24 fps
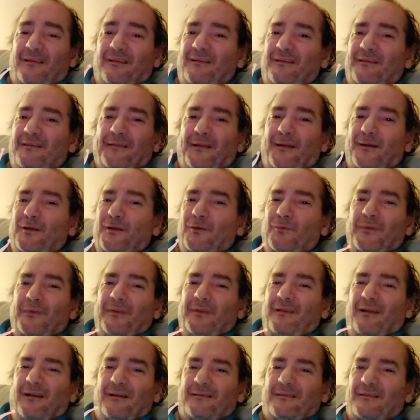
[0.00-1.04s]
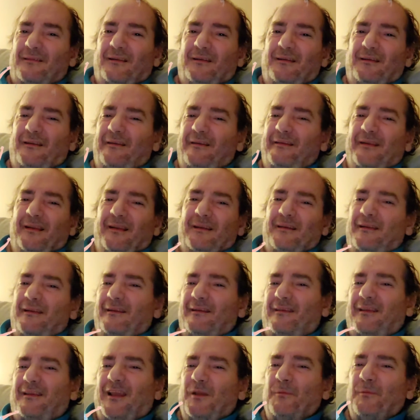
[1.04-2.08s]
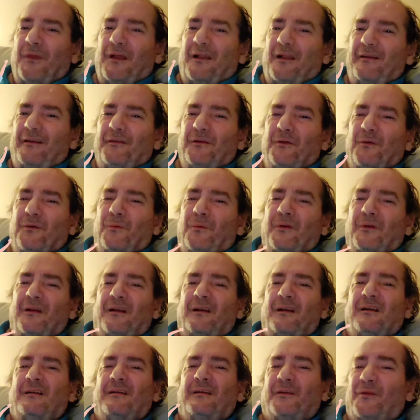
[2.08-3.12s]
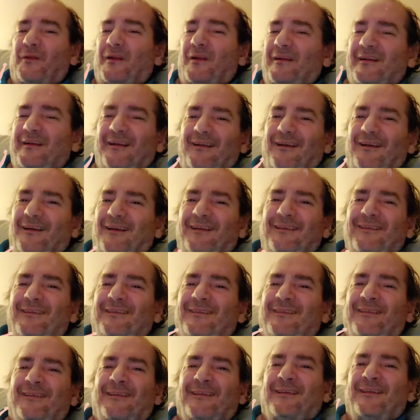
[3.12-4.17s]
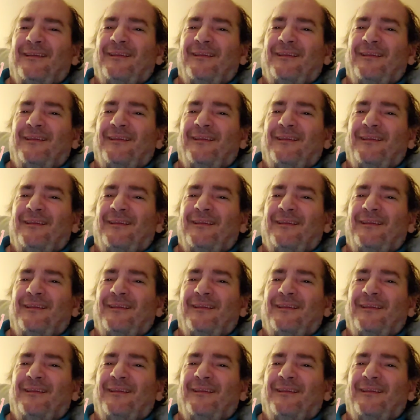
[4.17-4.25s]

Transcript: It started with nothing, and then it came out of nowhere and created us.